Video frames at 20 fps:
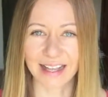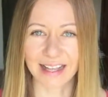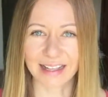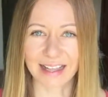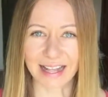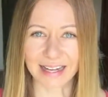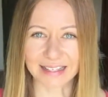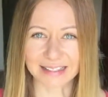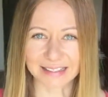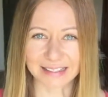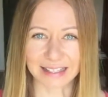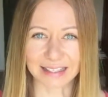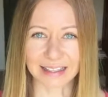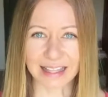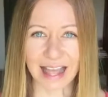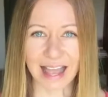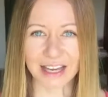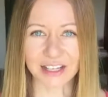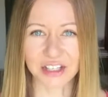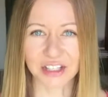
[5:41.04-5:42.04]
that is
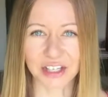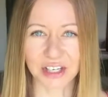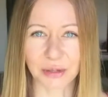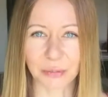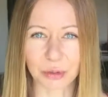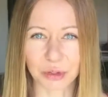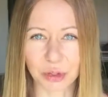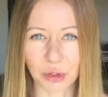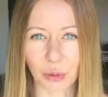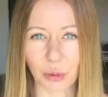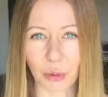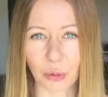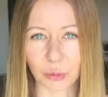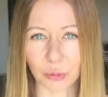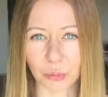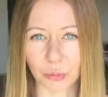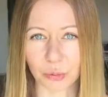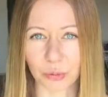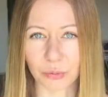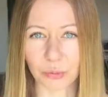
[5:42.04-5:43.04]
clashing with your
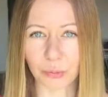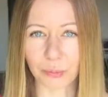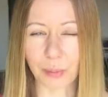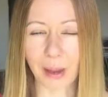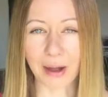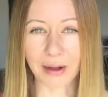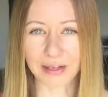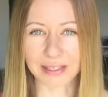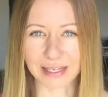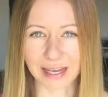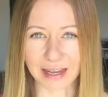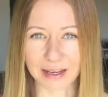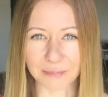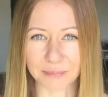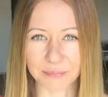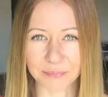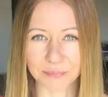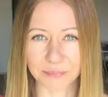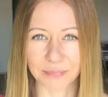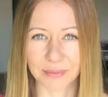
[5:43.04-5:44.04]
old paradigm.